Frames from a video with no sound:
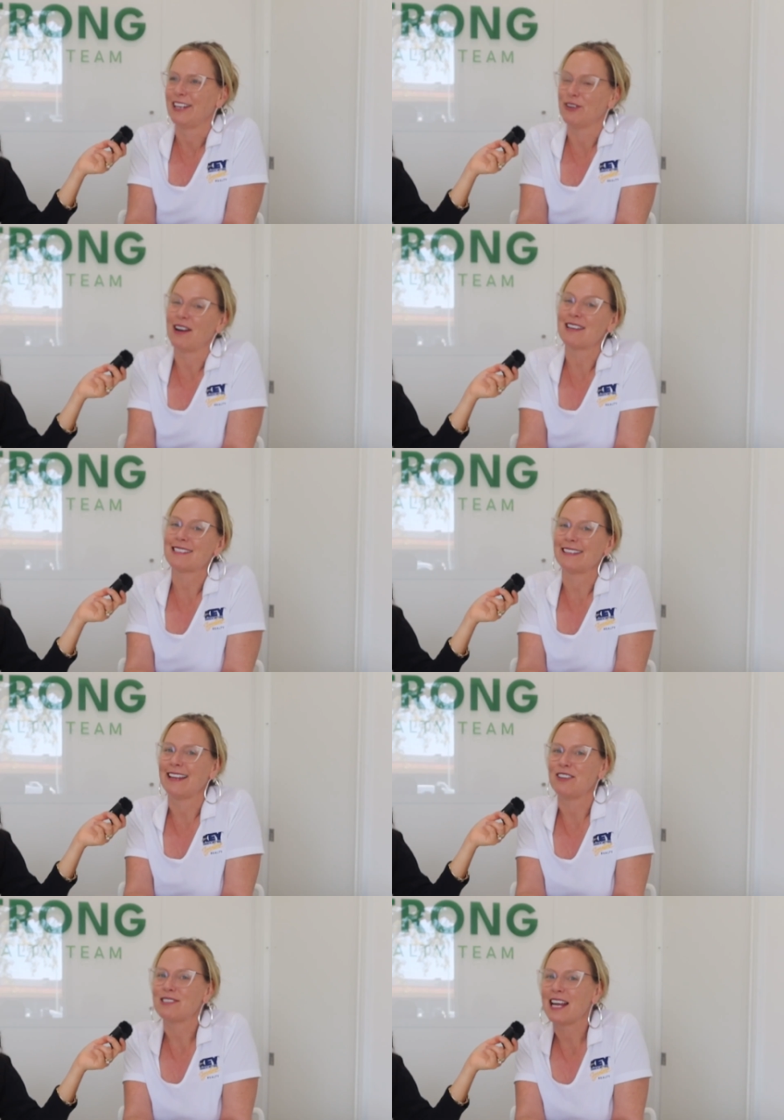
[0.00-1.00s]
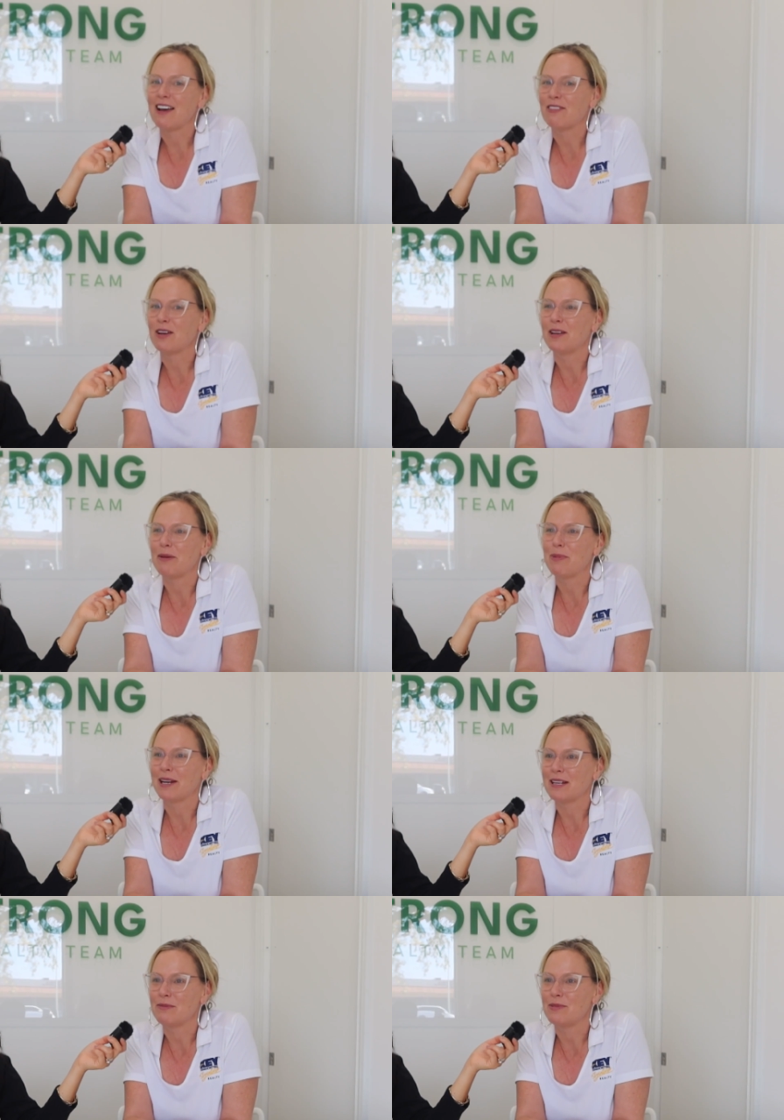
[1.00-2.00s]
Honestly, they used to have a
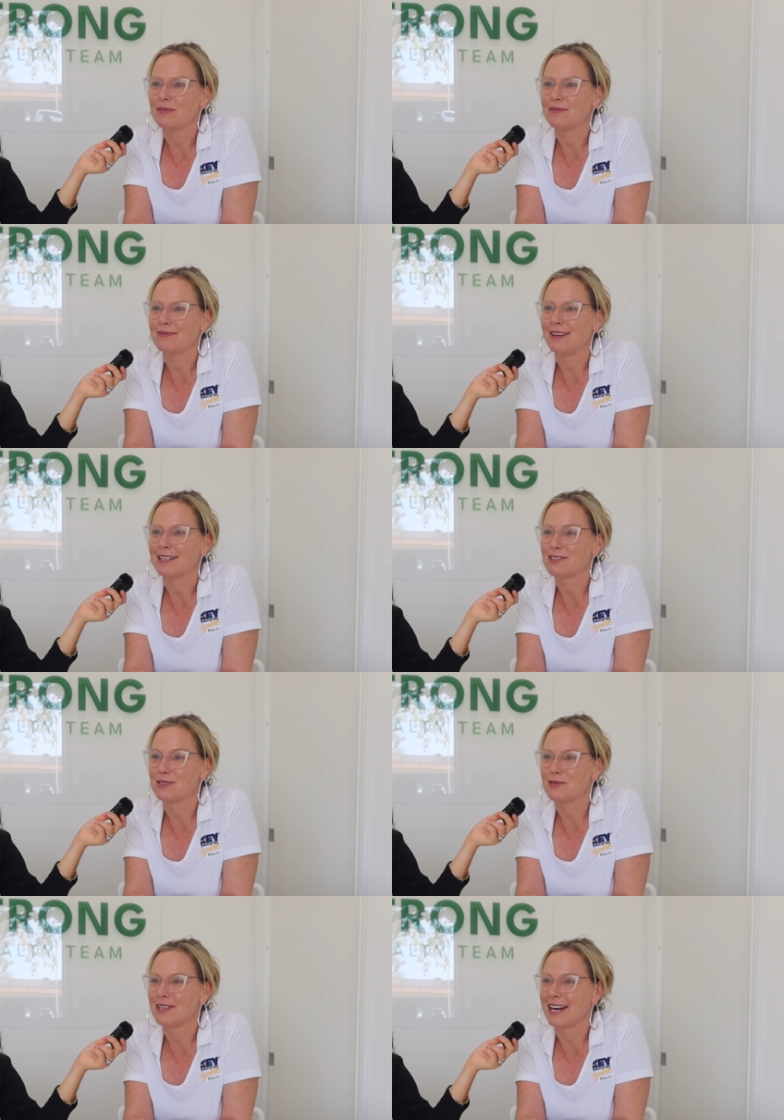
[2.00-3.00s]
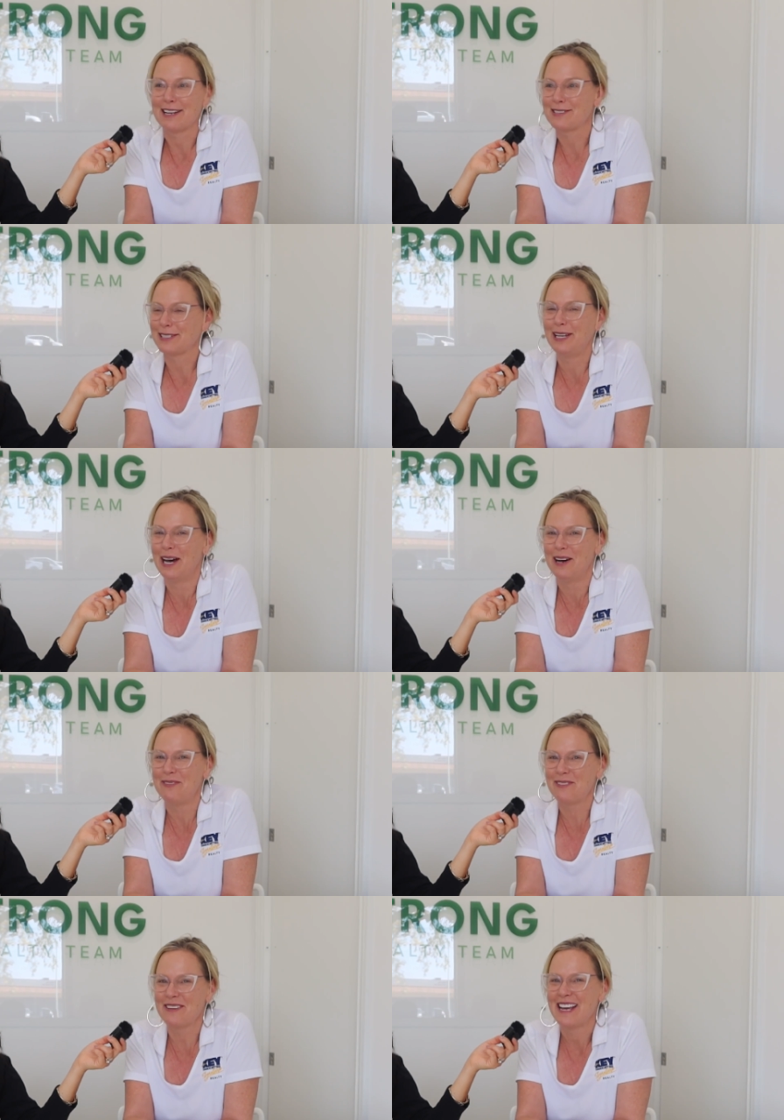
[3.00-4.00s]
petting zoo that I used to
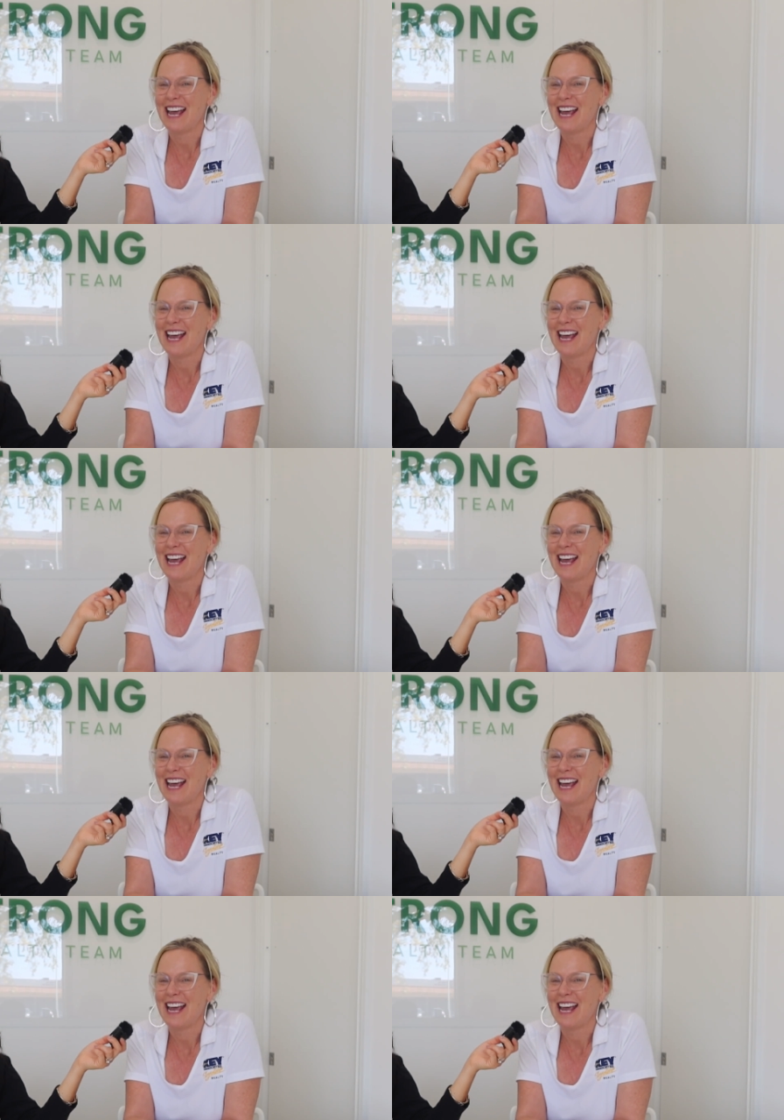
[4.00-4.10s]
love.